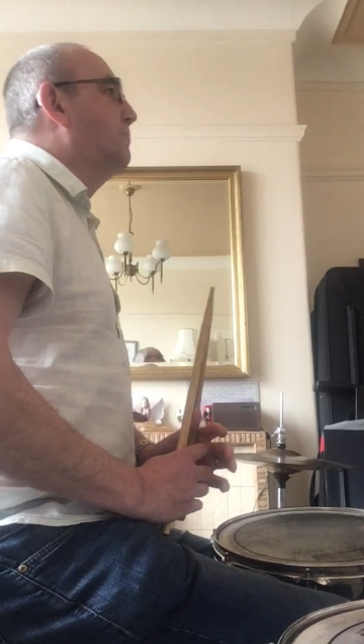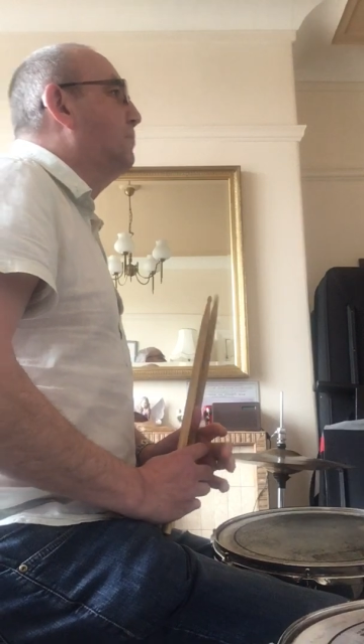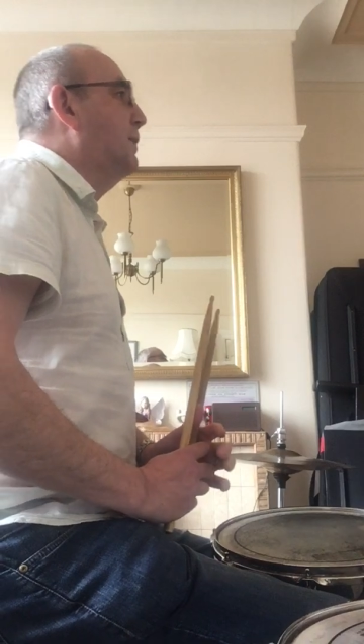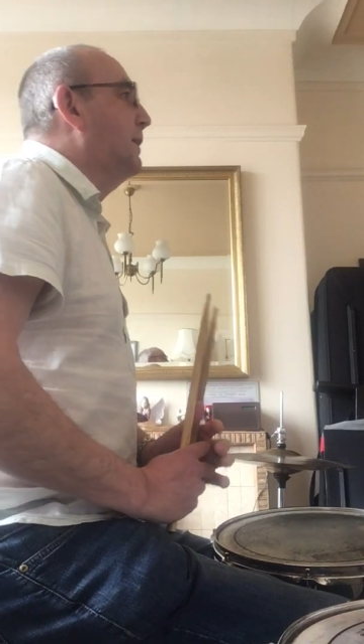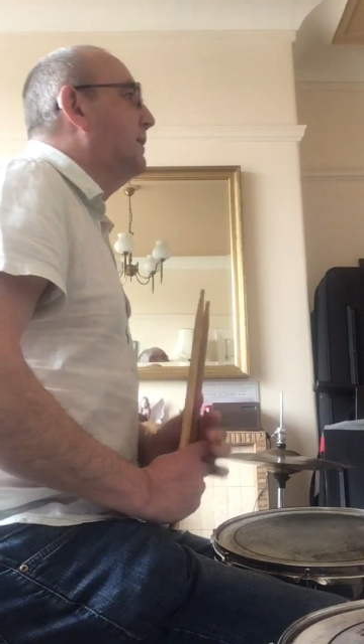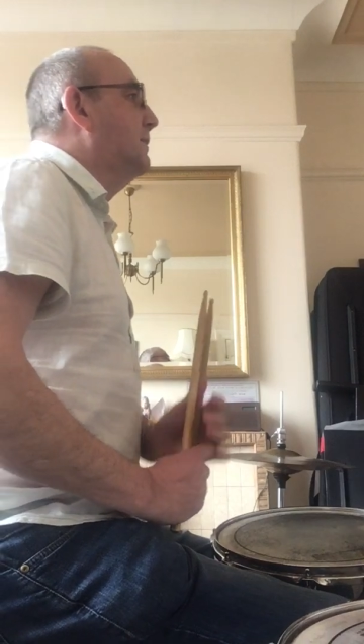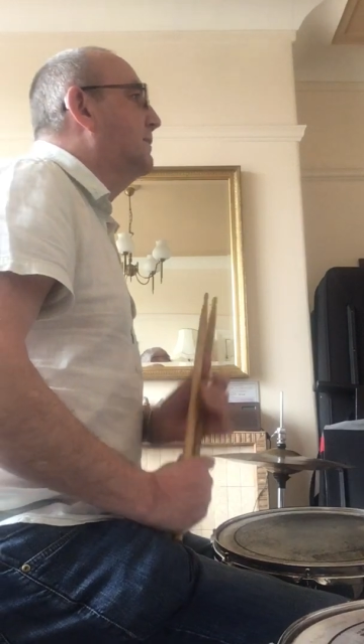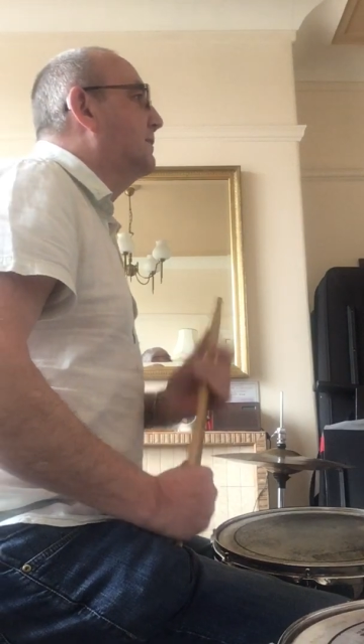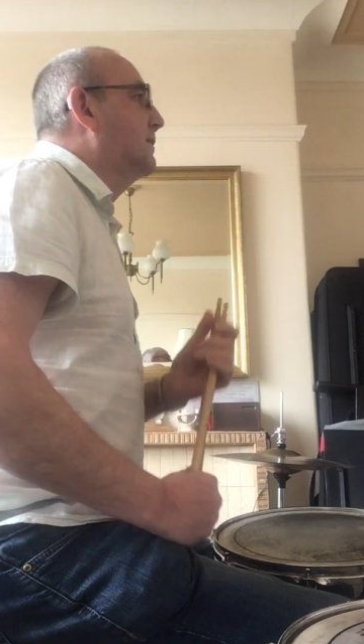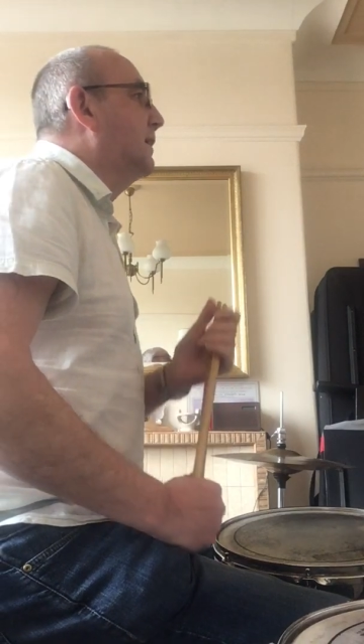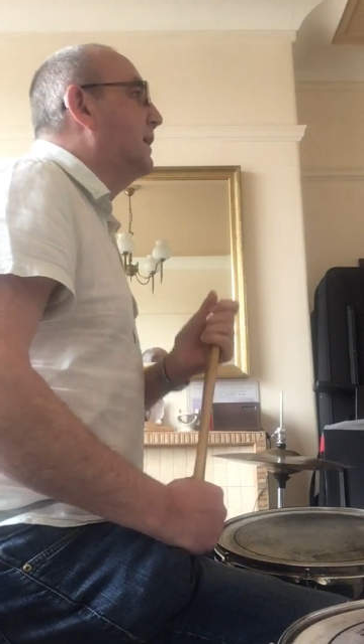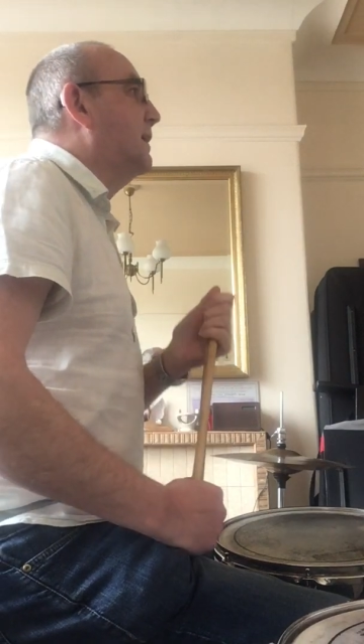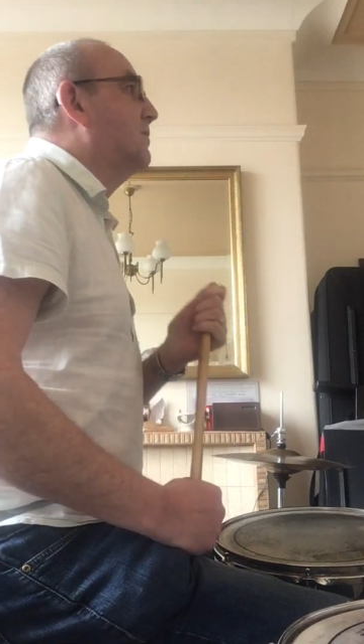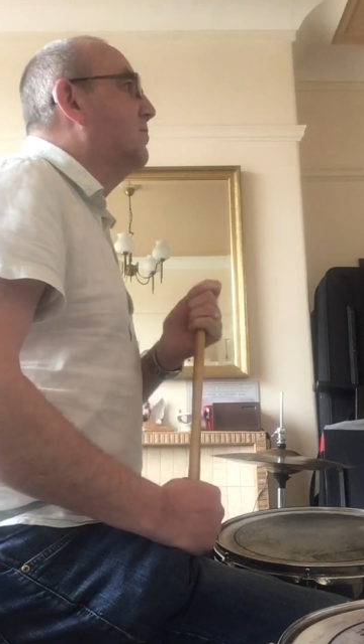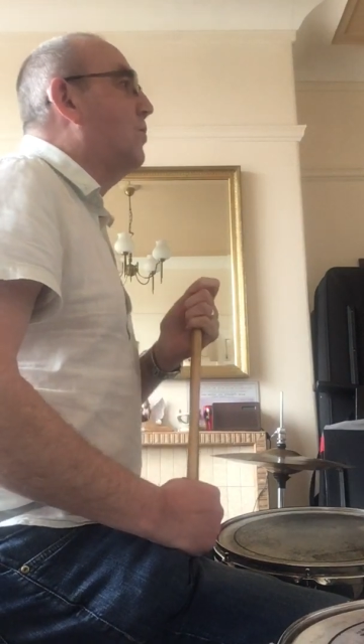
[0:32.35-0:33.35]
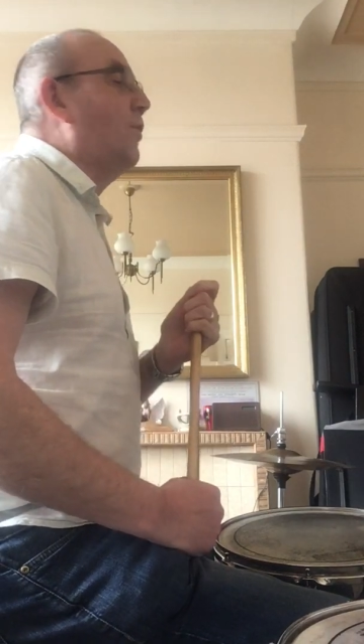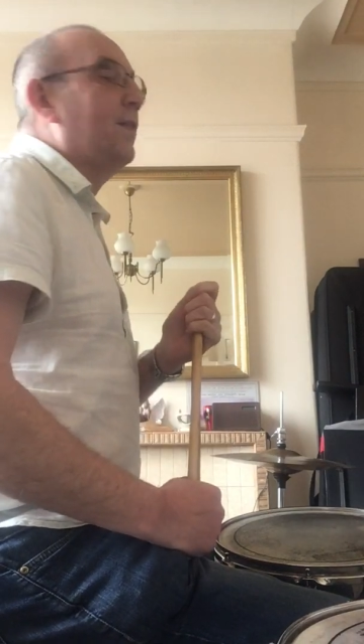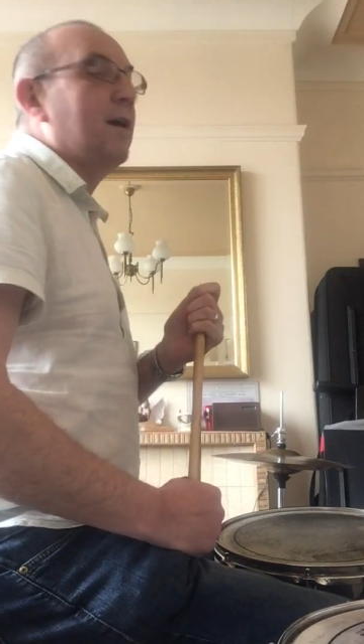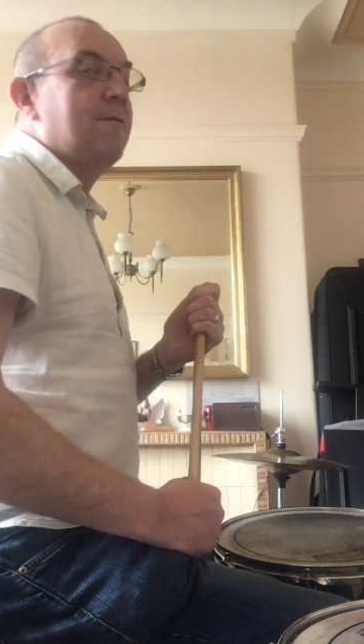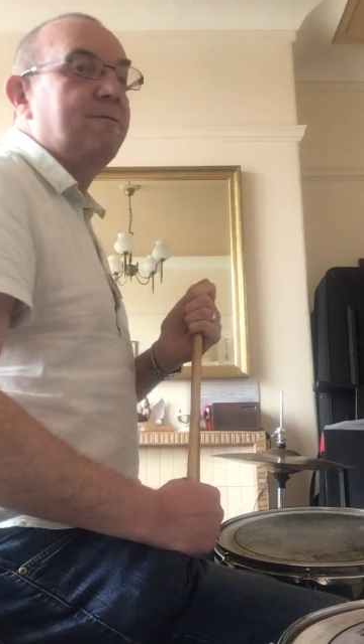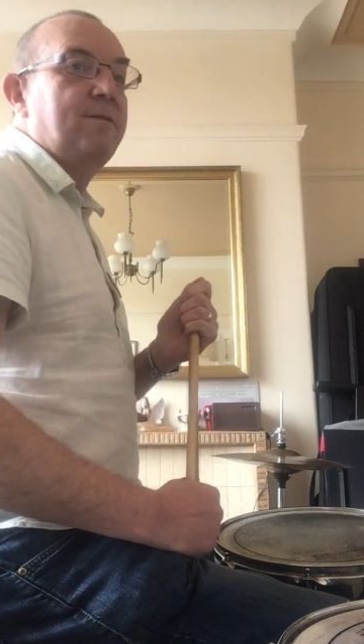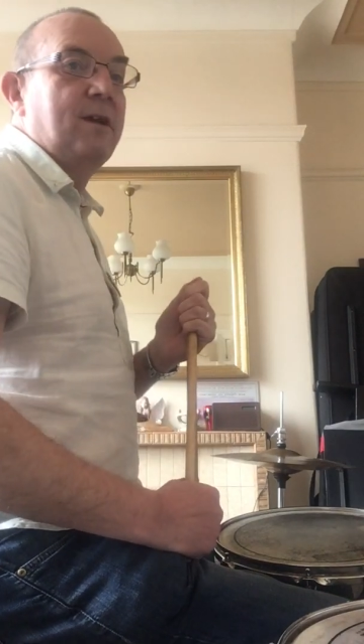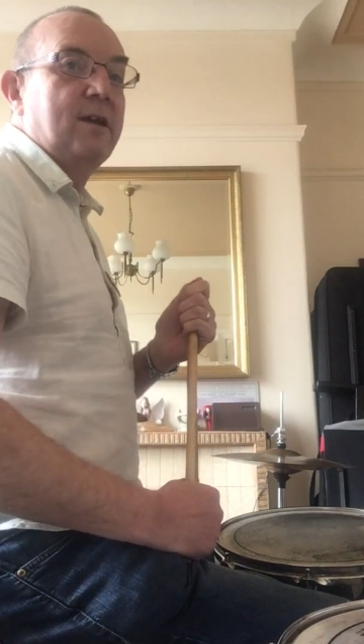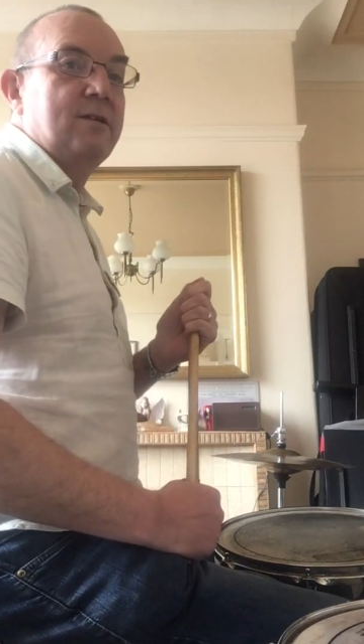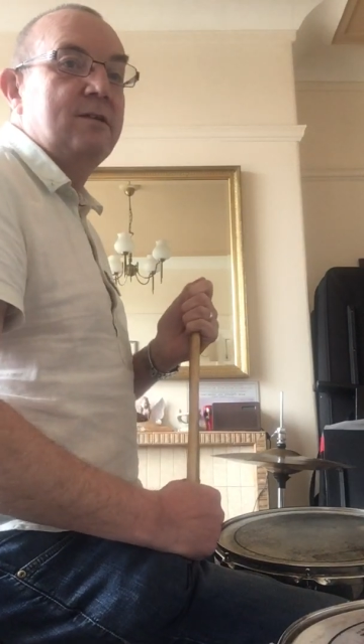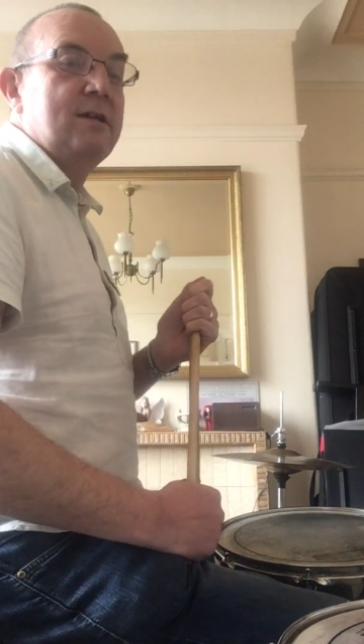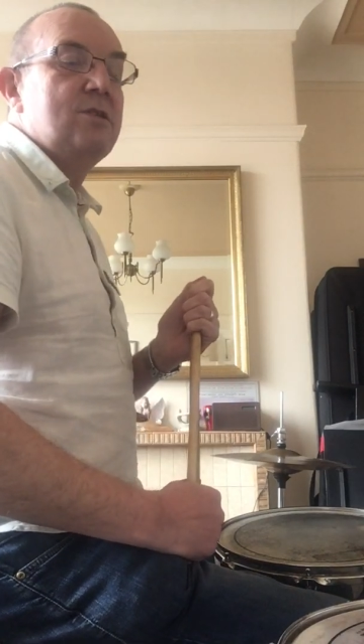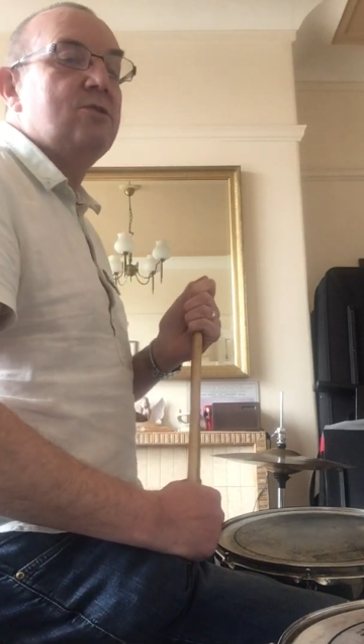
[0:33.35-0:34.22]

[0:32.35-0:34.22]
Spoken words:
piece is not that fast,